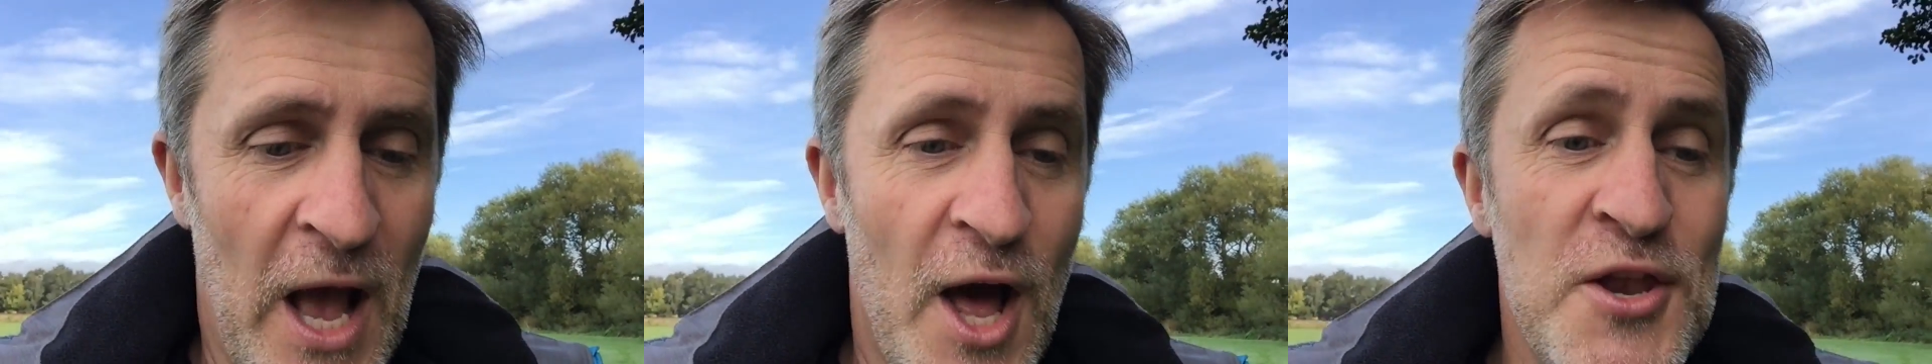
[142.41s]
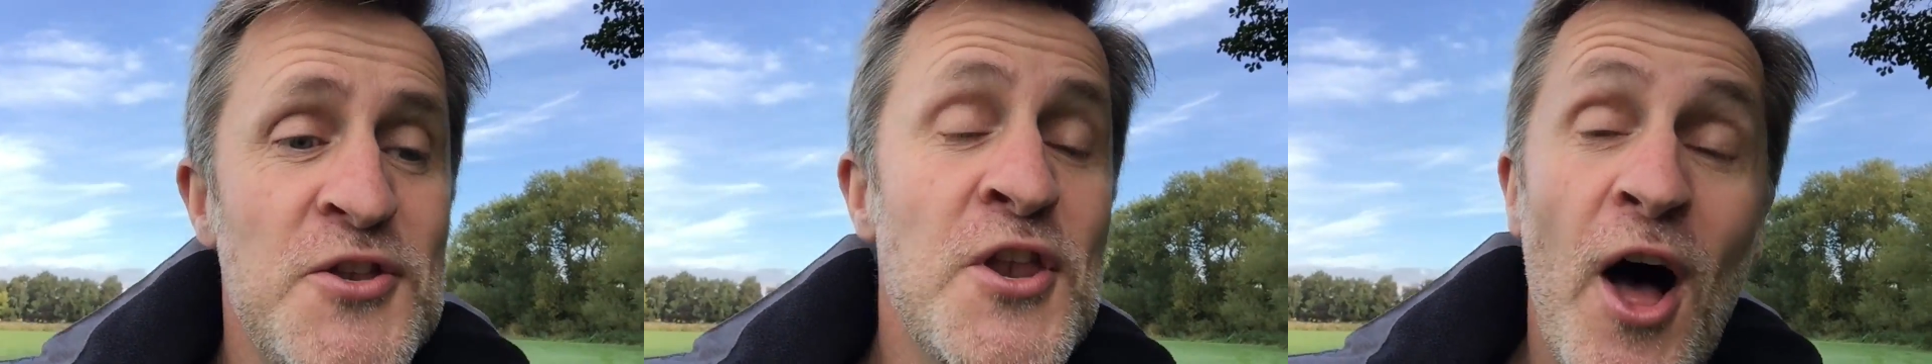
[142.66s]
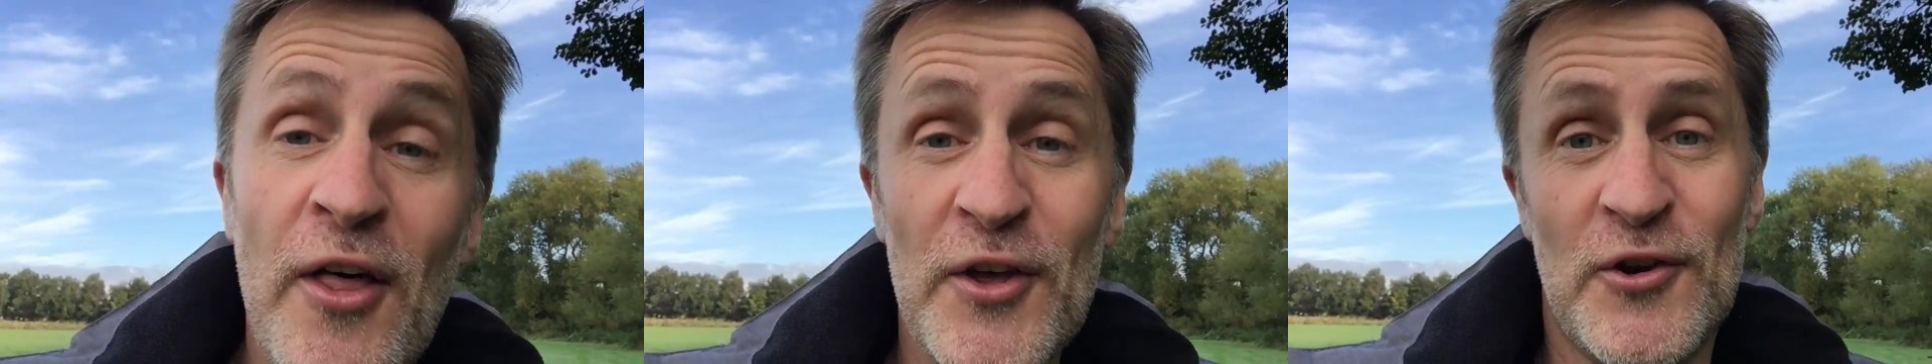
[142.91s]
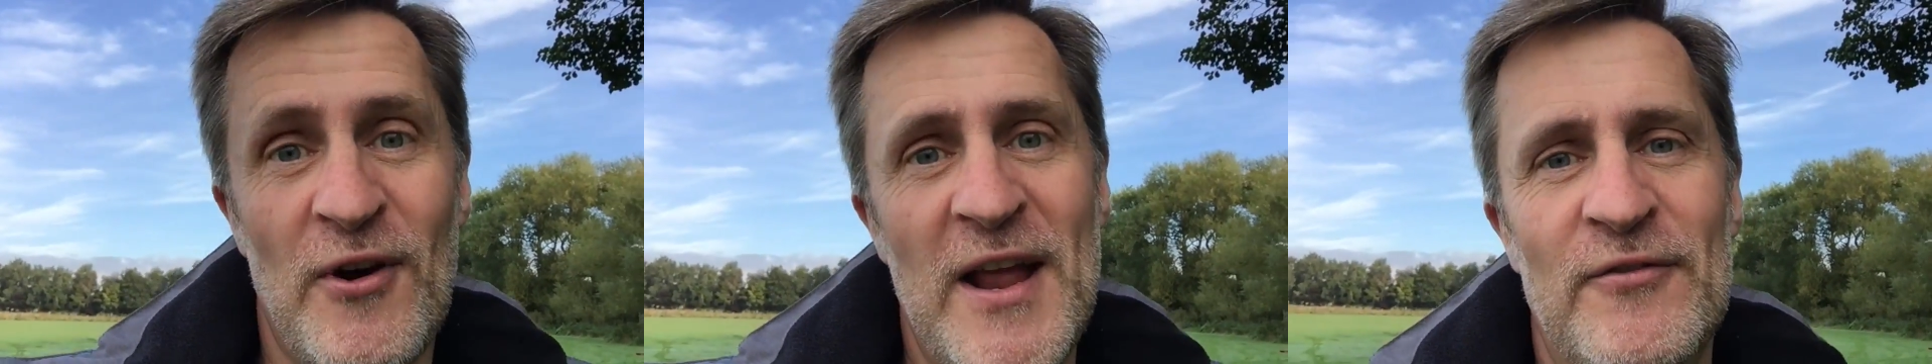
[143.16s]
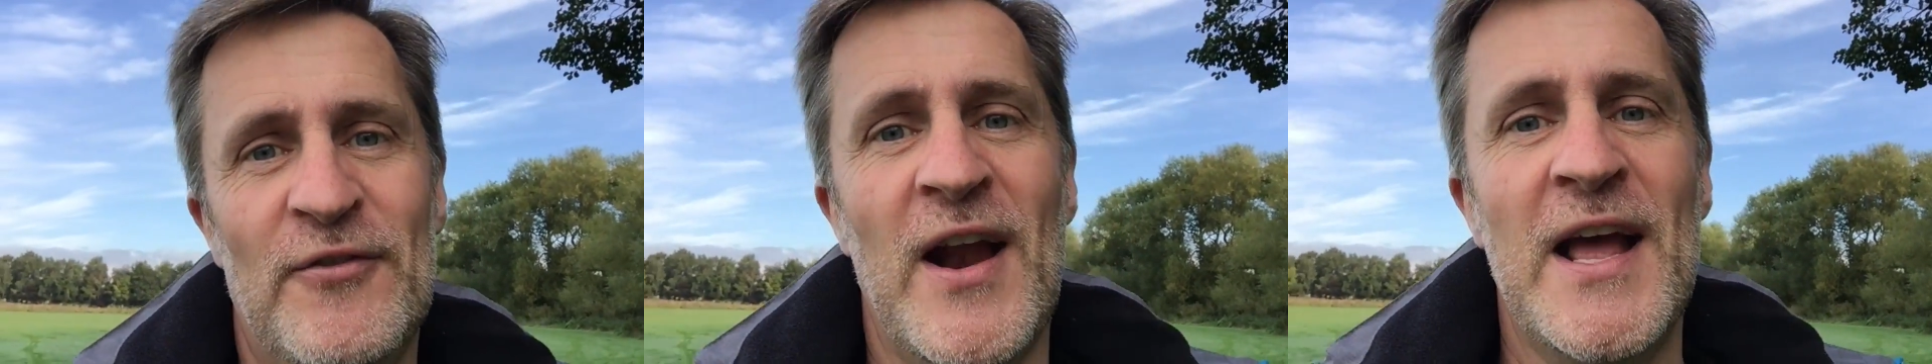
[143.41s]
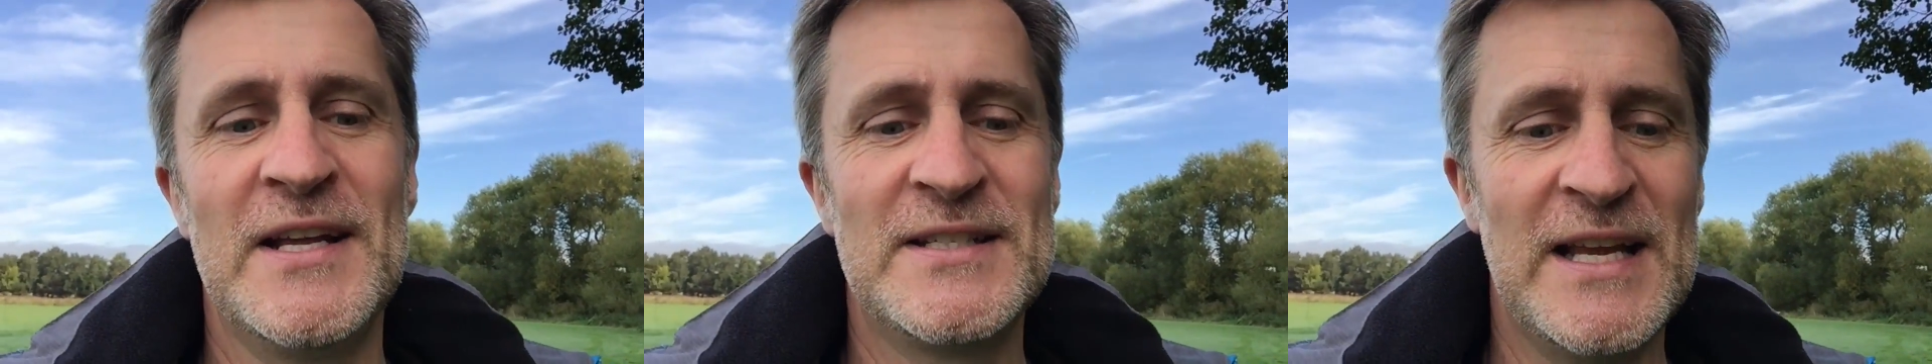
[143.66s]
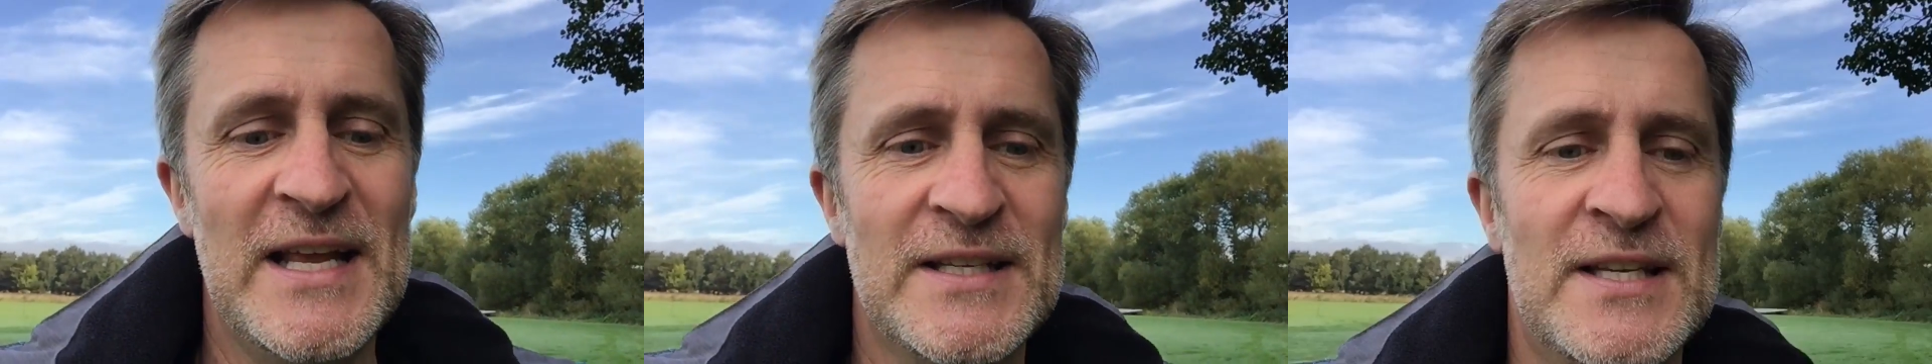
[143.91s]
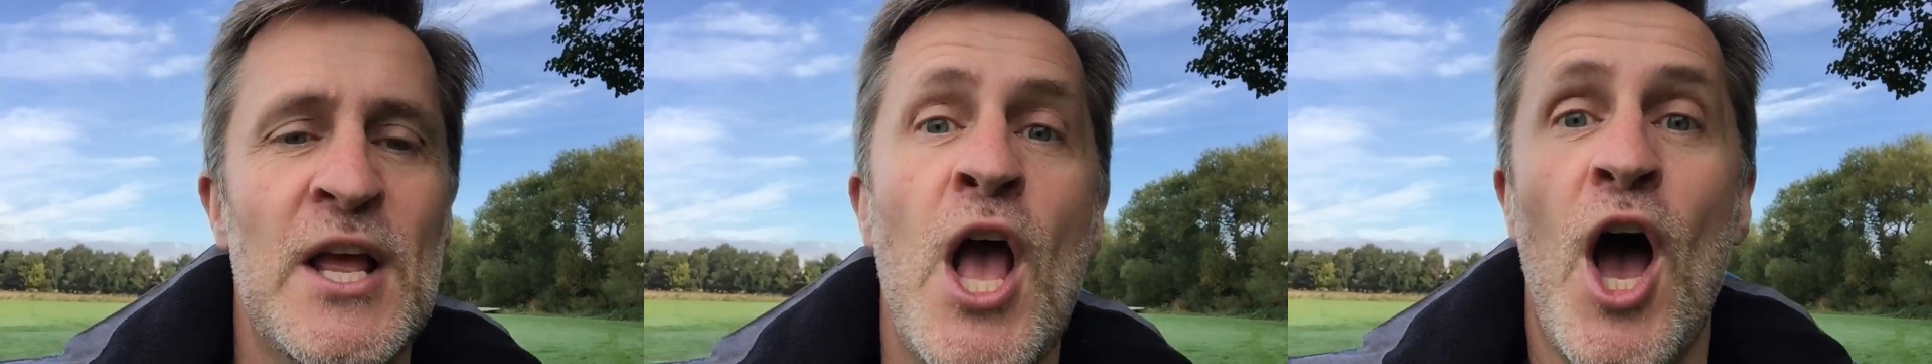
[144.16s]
Another great phrase is,